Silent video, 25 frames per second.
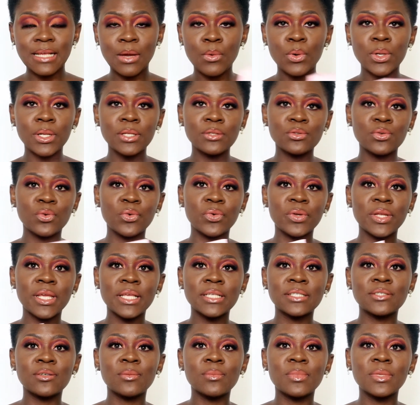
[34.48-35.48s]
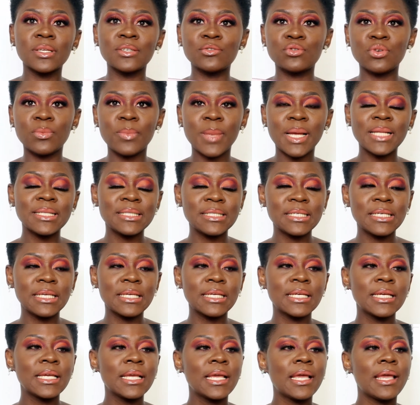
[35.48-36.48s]
I wanted to create something
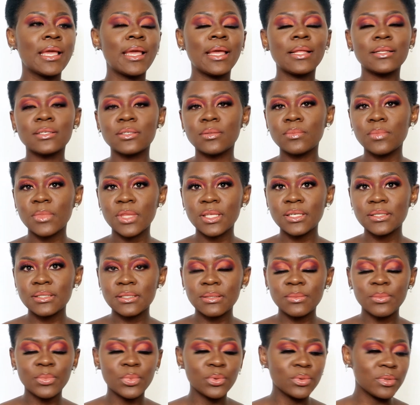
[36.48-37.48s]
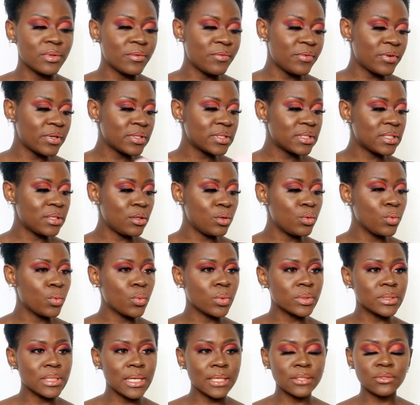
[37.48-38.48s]
dramatic and something simple. The first look
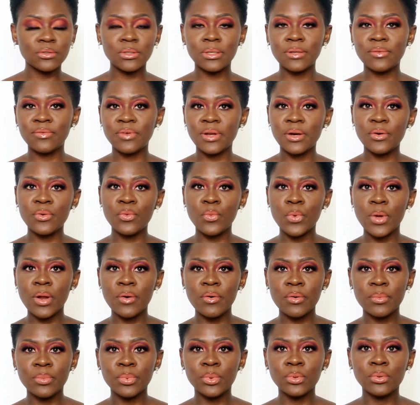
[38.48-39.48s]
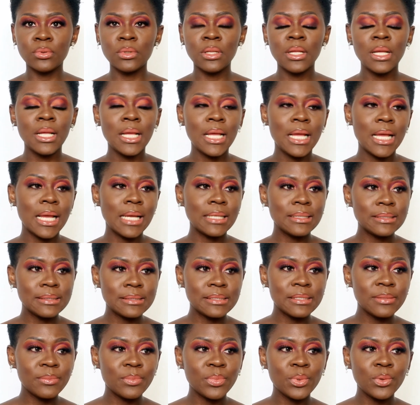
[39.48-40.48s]
was actually very wearable and
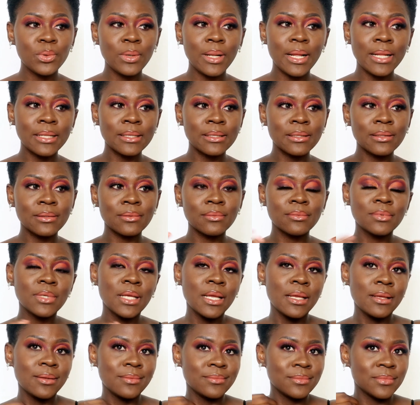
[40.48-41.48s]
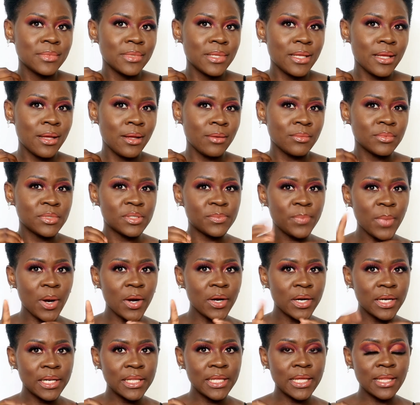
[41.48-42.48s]
simple and
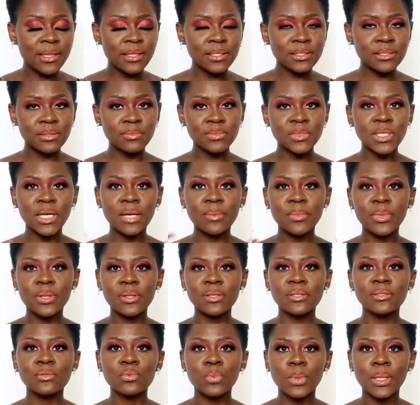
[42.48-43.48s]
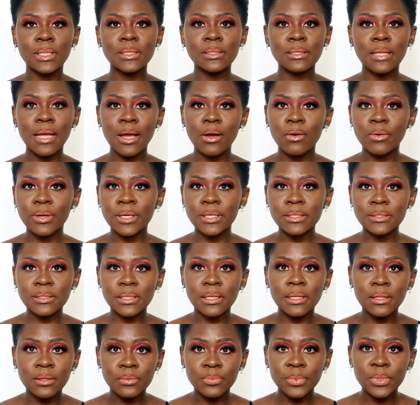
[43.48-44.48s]
sparkly at the same time, but this one now is
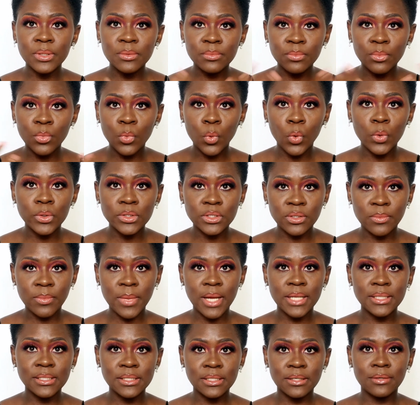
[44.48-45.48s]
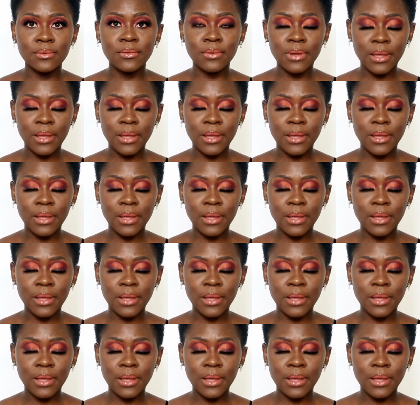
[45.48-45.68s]
a little bit more dramatic.